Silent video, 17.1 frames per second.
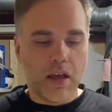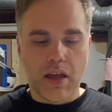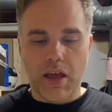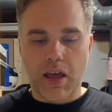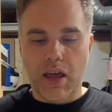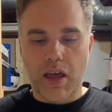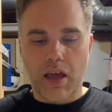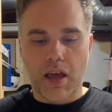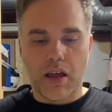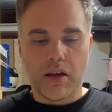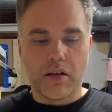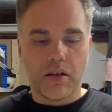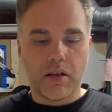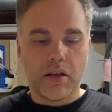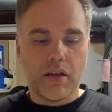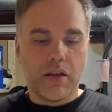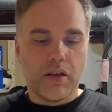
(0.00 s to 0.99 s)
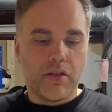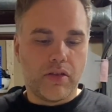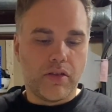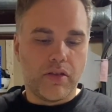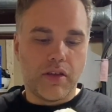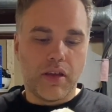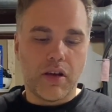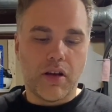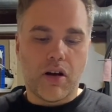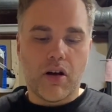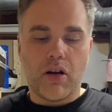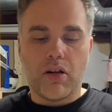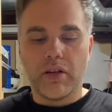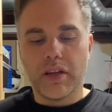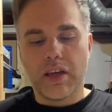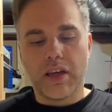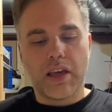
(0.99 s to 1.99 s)
and the
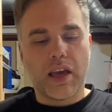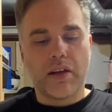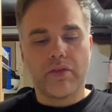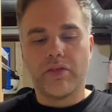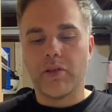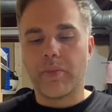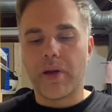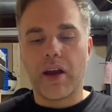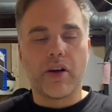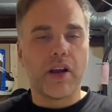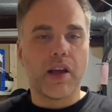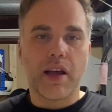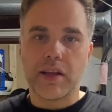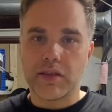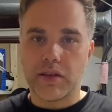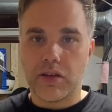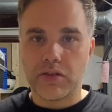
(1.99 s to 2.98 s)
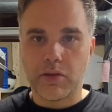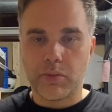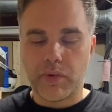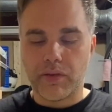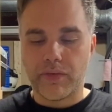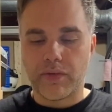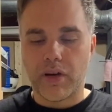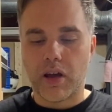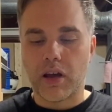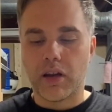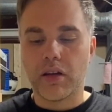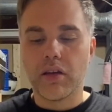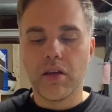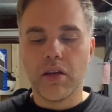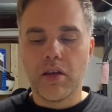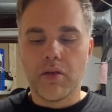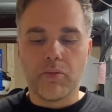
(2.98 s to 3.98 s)
ollie kickflip area has also been fine,
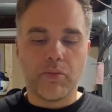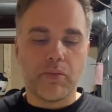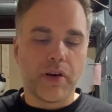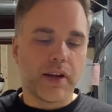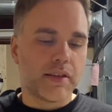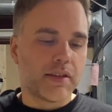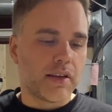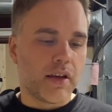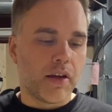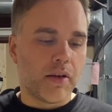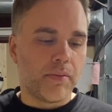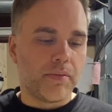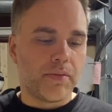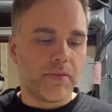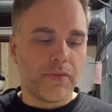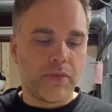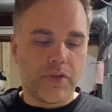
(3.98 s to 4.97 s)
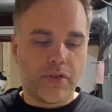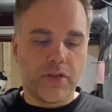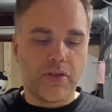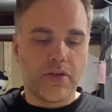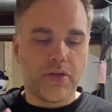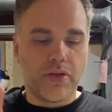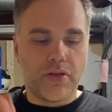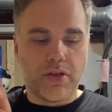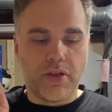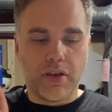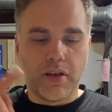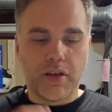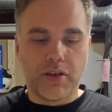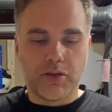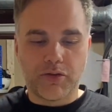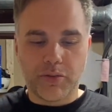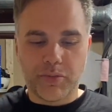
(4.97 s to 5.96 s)
but the
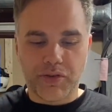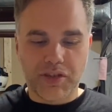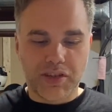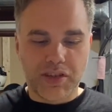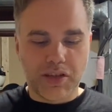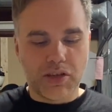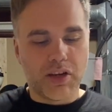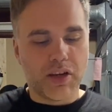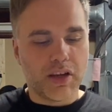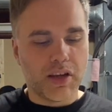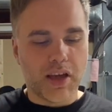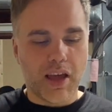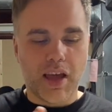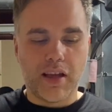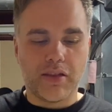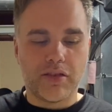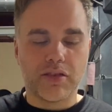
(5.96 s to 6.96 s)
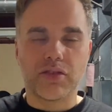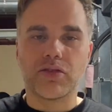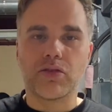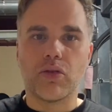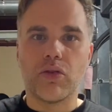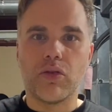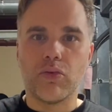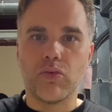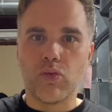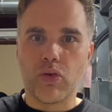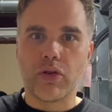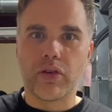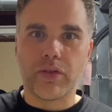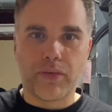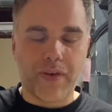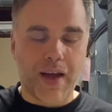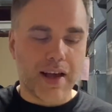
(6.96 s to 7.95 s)
triple stitching and the sole were
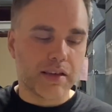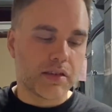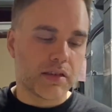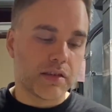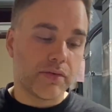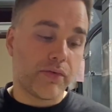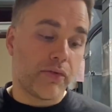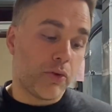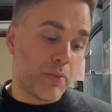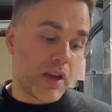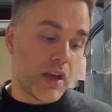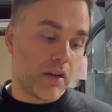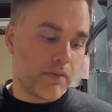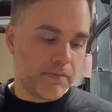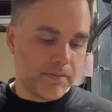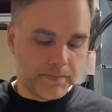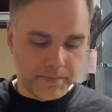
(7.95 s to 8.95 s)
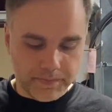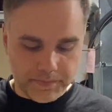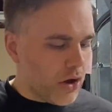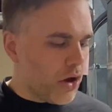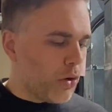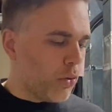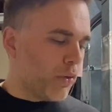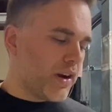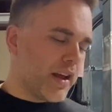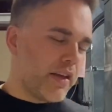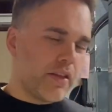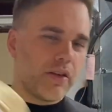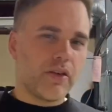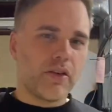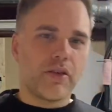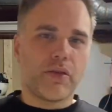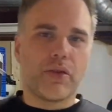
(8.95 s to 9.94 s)
the fastest for me. One
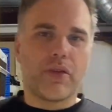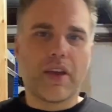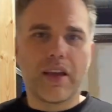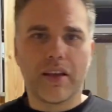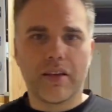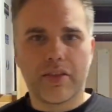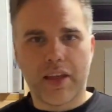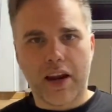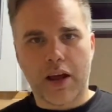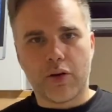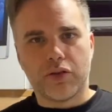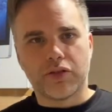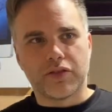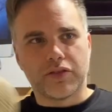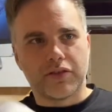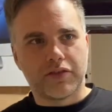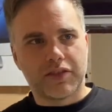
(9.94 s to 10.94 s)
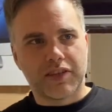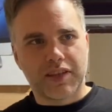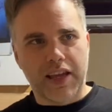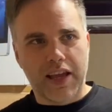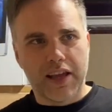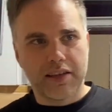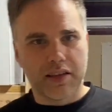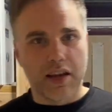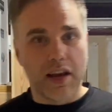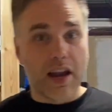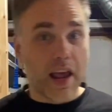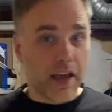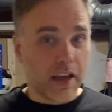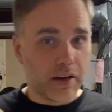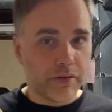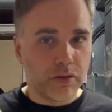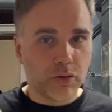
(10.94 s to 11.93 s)
other thing that I will say is a
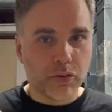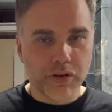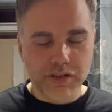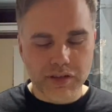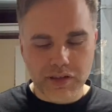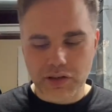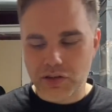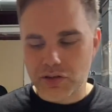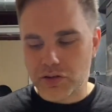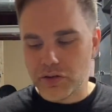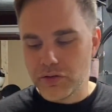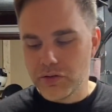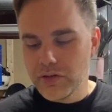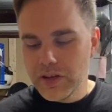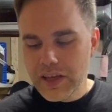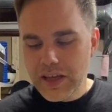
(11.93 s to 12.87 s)
negative towards this shoe,